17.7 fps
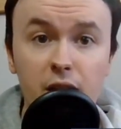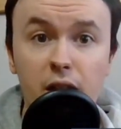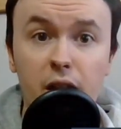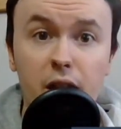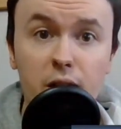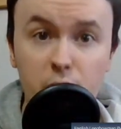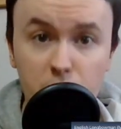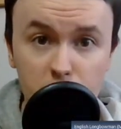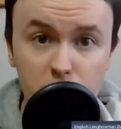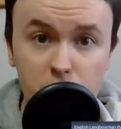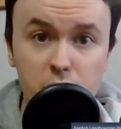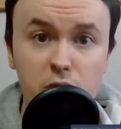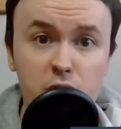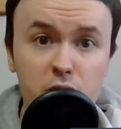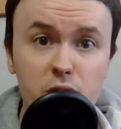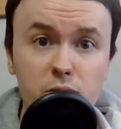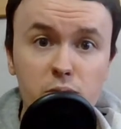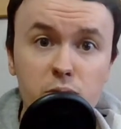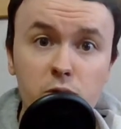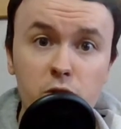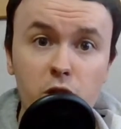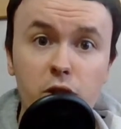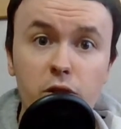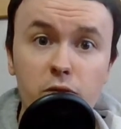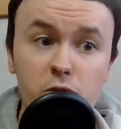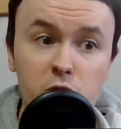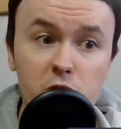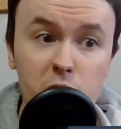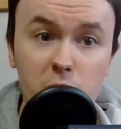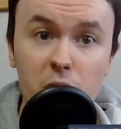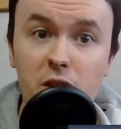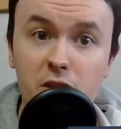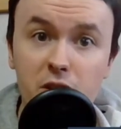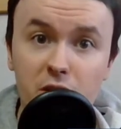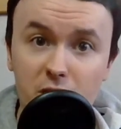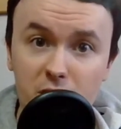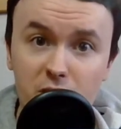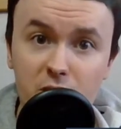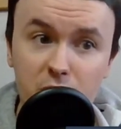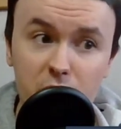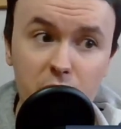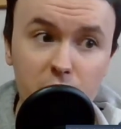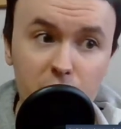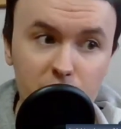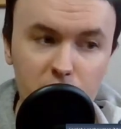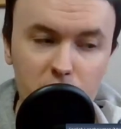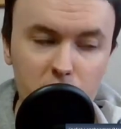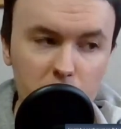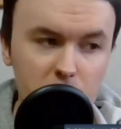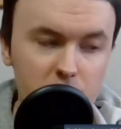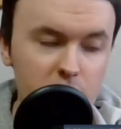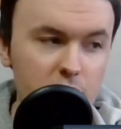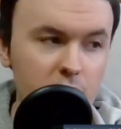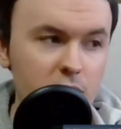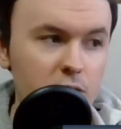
and the kind of traumatic, kind of almost